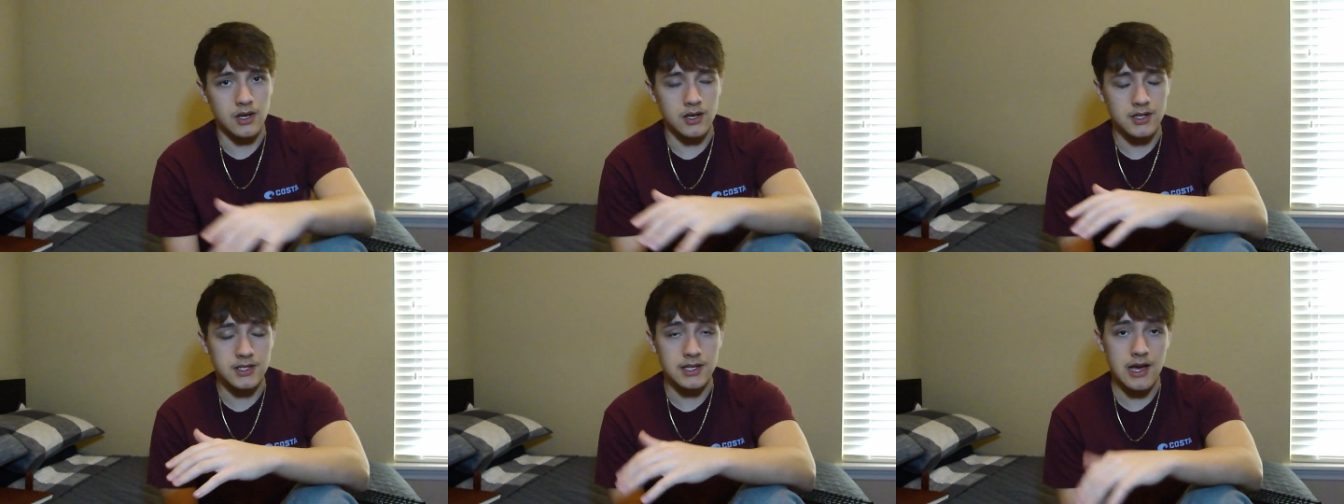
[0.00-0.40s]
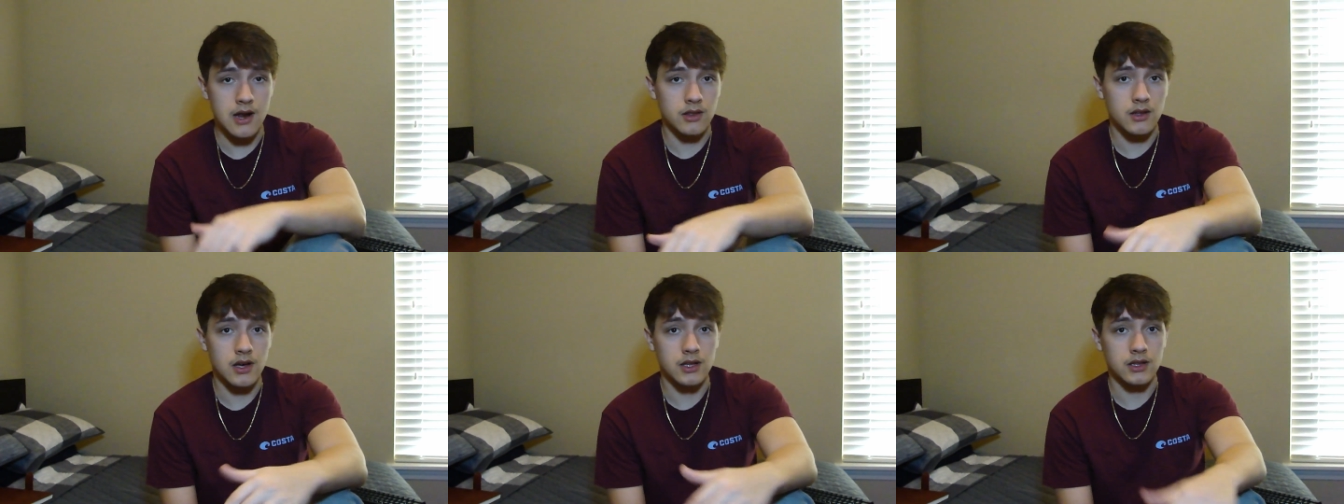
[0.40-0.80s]

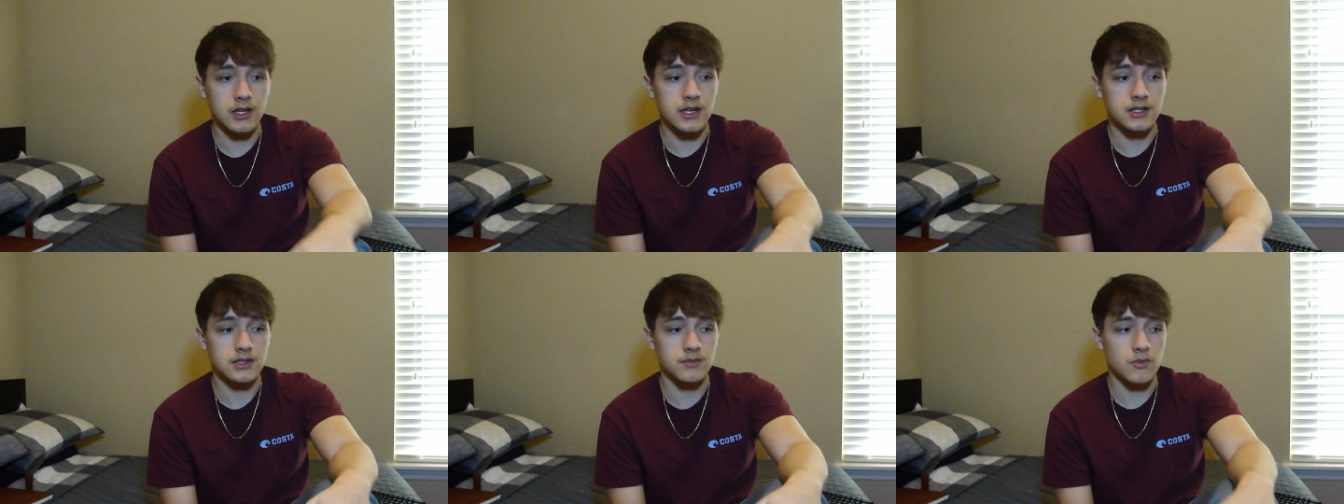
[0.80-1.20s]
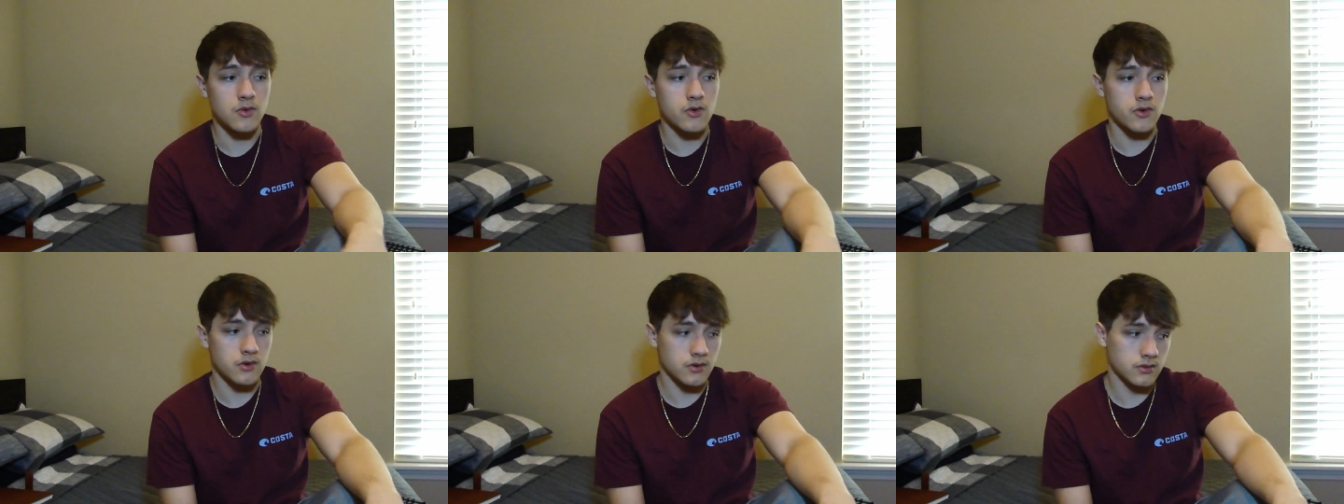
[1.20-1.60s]
sound a lot
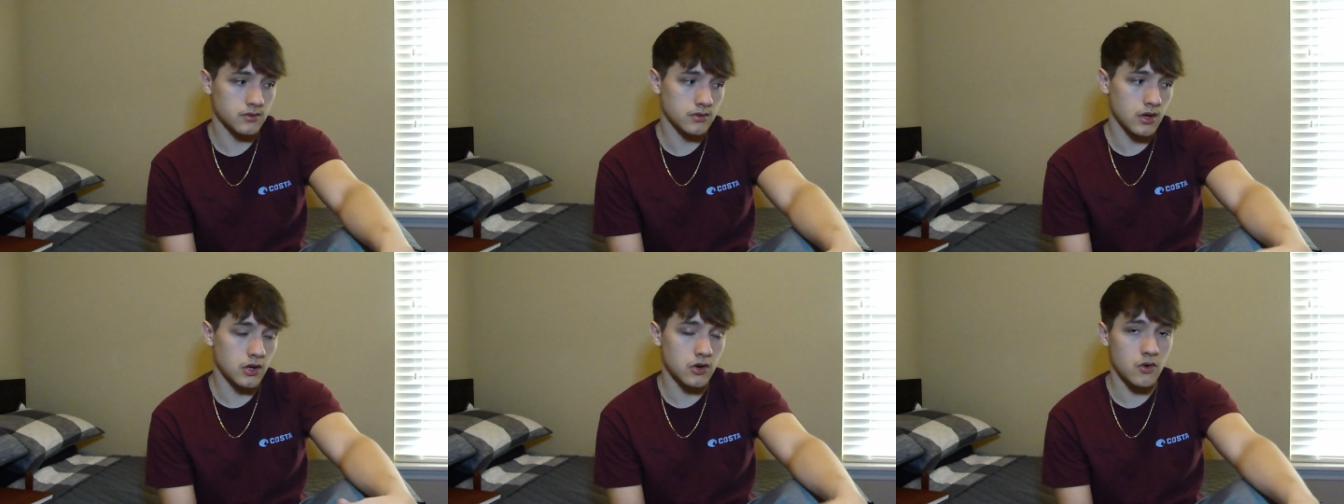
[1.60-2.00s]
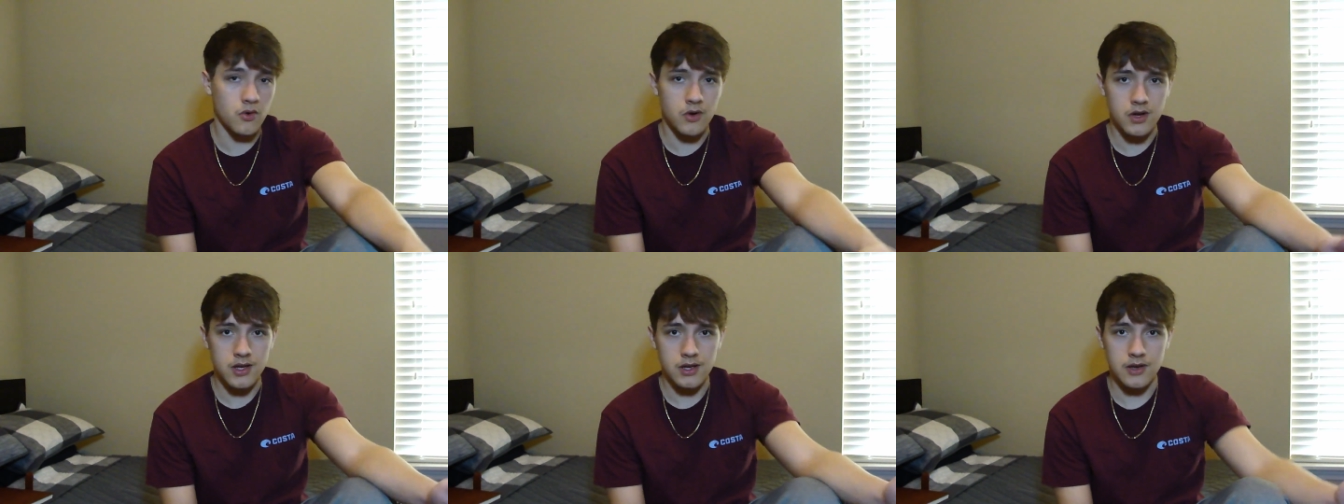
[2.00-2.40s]
more
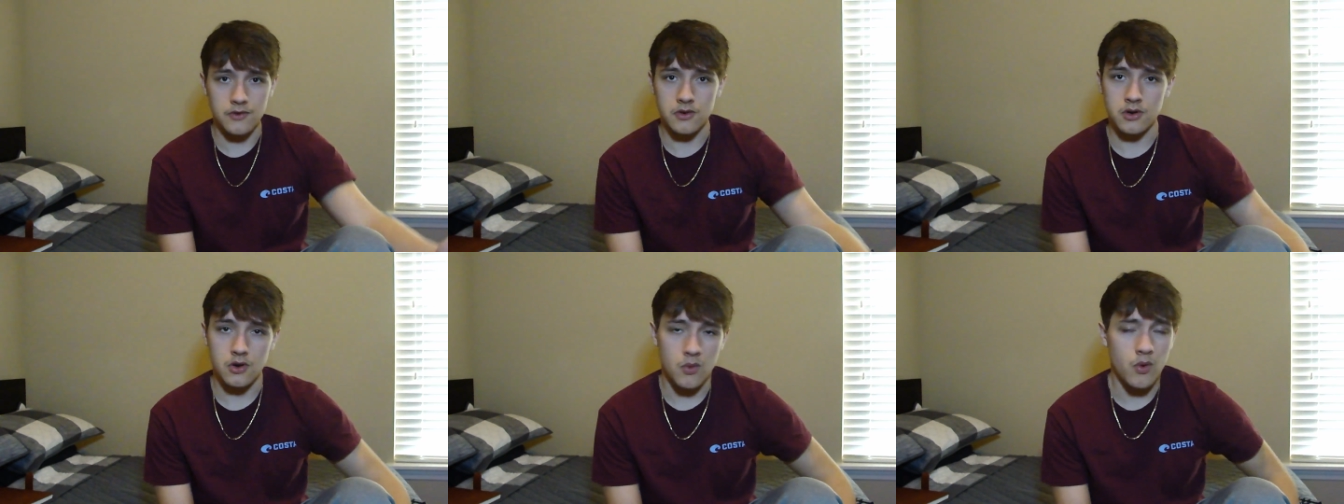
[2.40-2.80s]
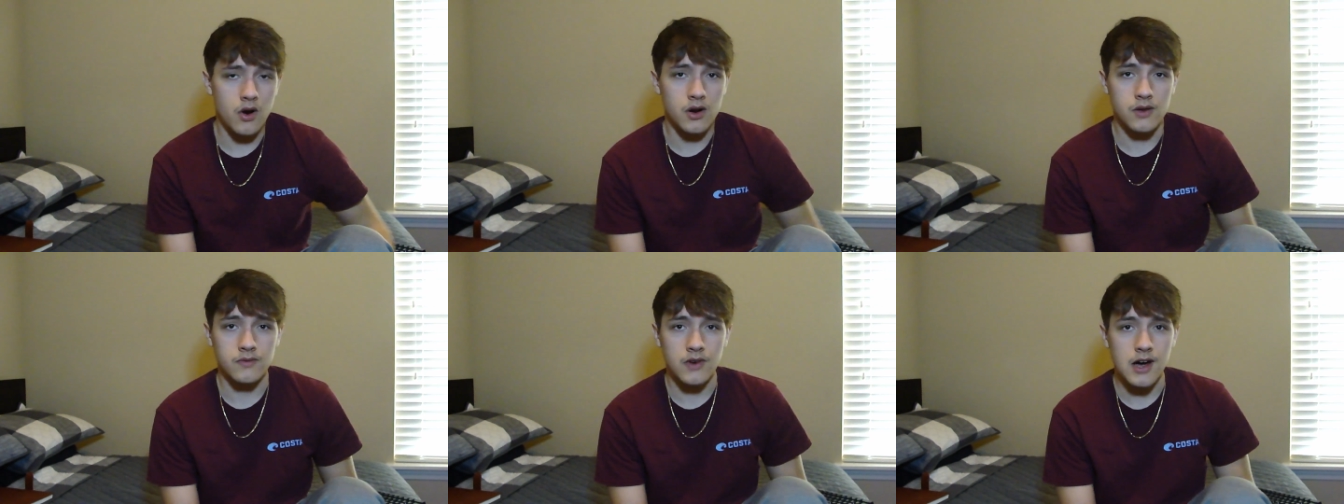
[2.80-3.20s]
annoying if you're in a
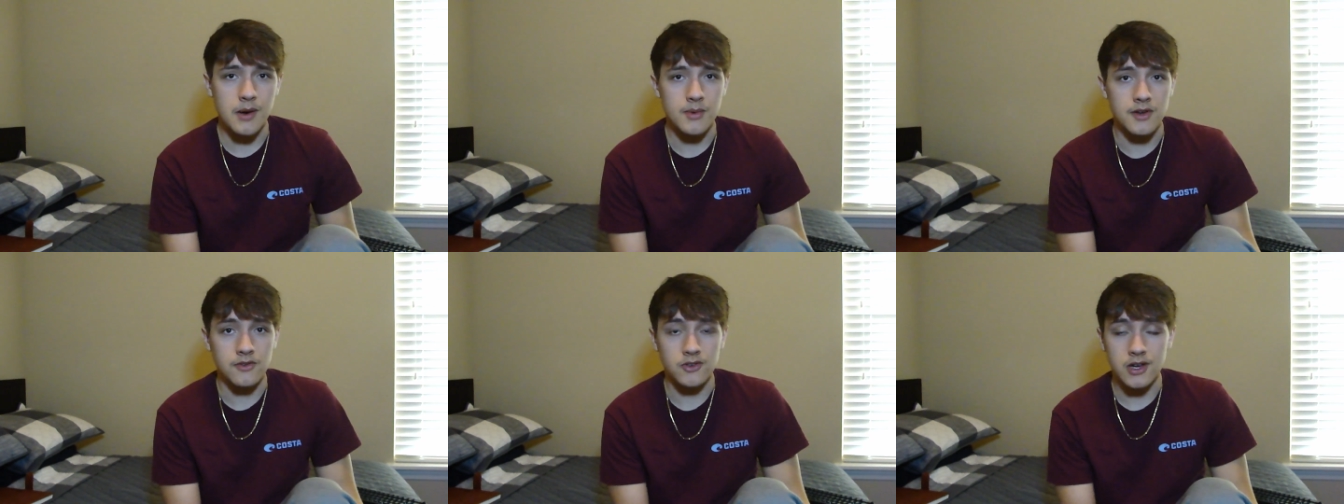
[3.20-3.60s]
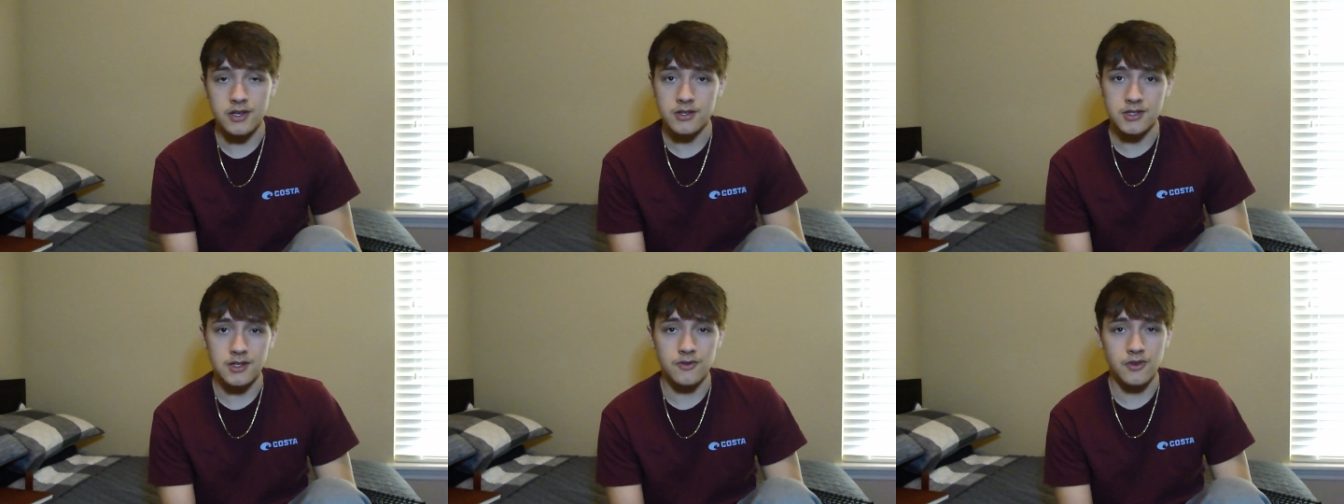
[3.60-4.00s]
work environment, if you're not
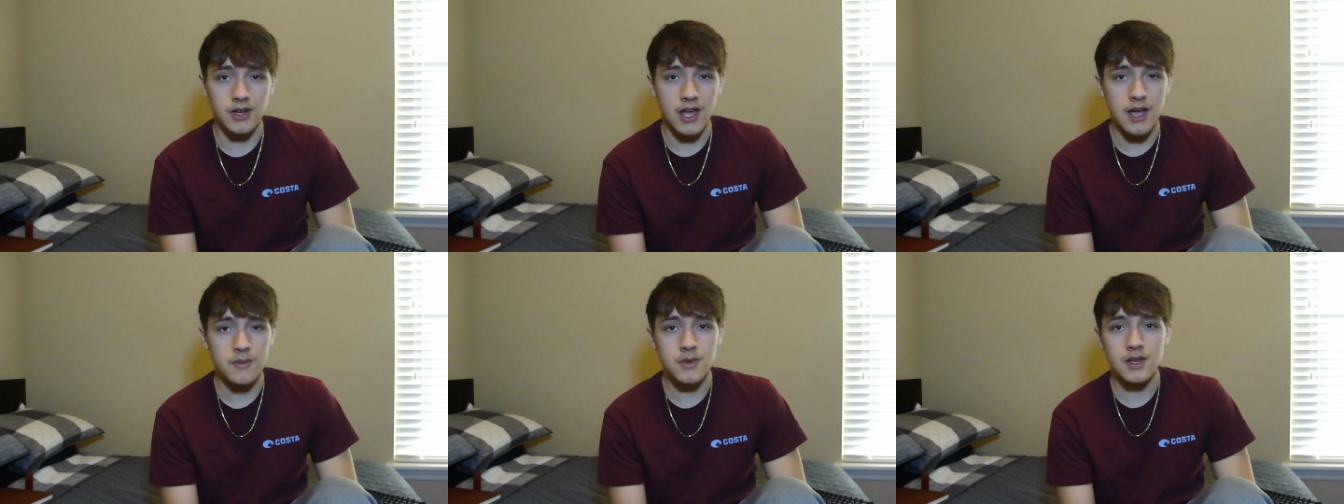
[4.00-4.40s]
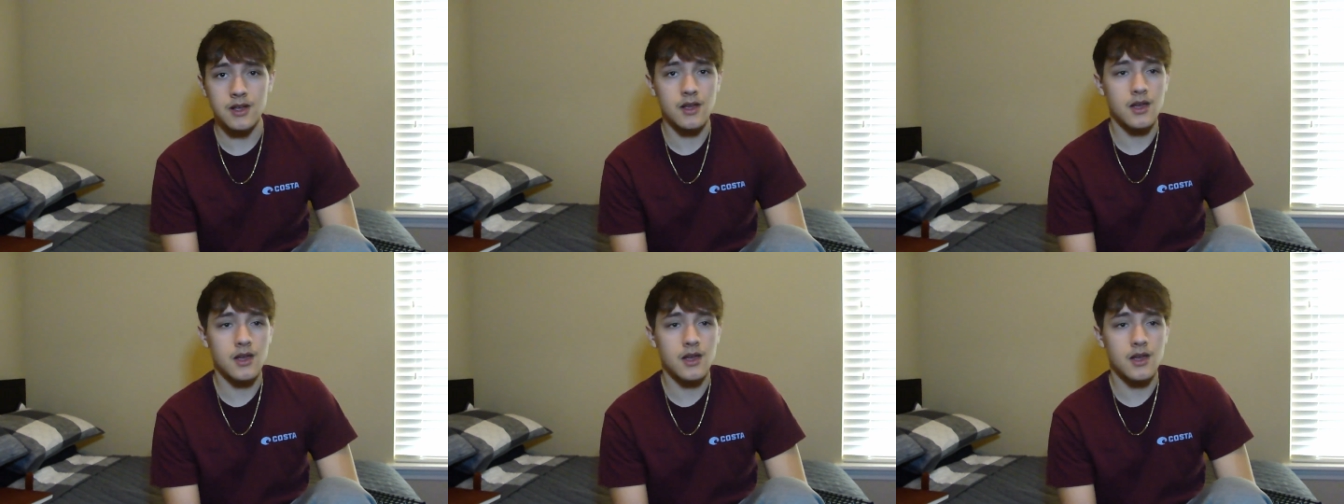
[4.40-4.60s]
using it for gaming.